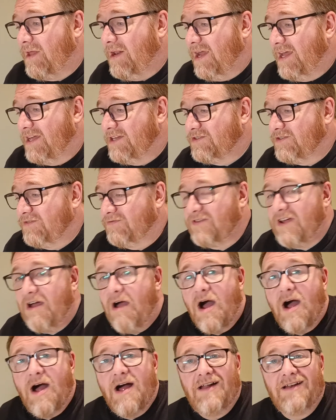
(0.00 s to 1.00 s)
likes of
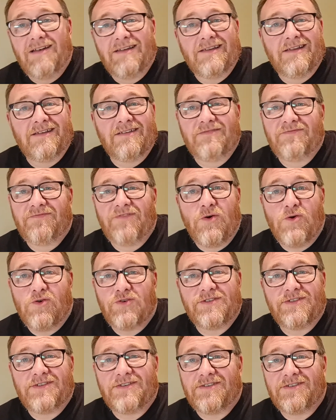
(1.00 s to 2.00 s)
Carling,
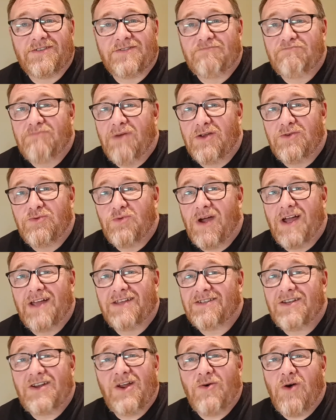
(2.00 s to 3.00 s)
Foster's,
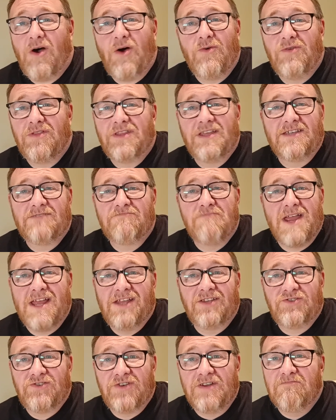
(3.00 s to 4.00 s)
Budweiser, all these
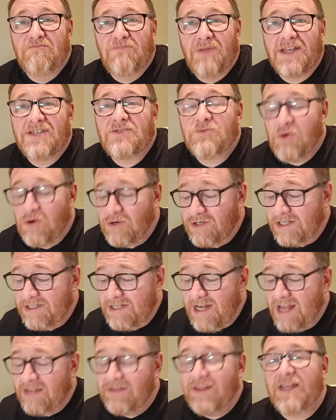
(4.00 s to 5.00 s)
mainstream piss
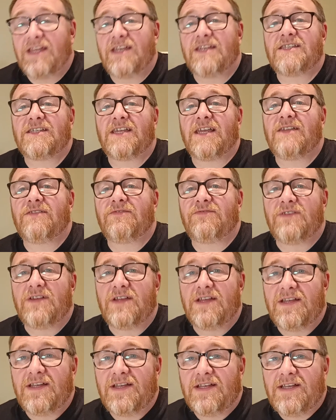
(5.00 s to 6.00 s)
waters. And I think it's kind of
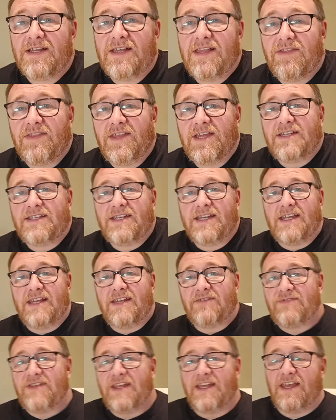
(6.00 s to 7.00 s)
there to
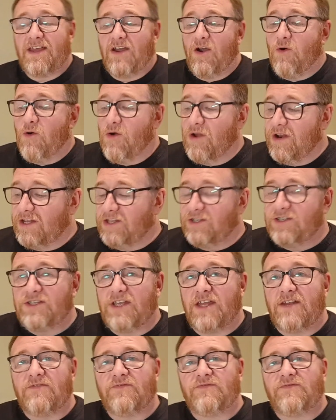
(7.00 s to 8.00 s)
kind of take it on and
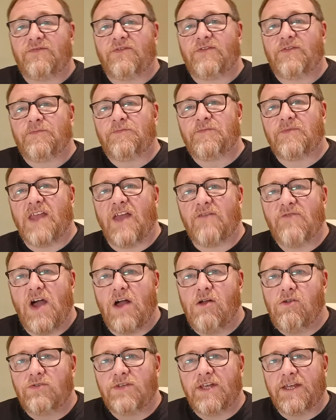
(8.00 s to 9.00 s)
kind of give
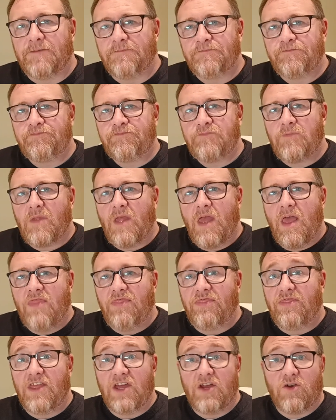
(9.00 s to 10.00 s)
Aldi
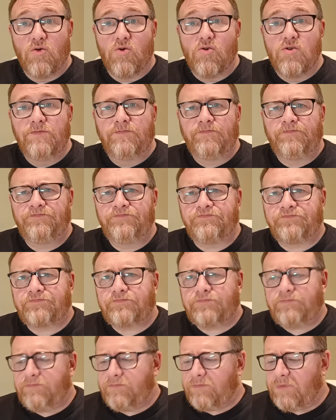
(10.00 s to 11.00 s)
their own
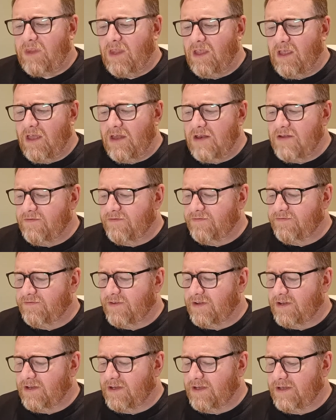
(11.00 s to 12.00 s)
kind
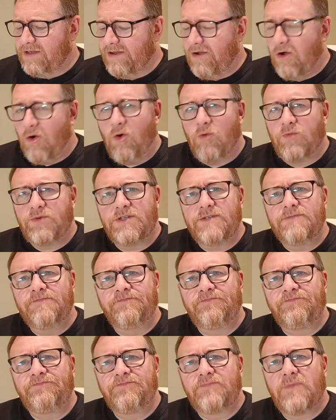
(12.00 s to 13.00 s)
of uh, option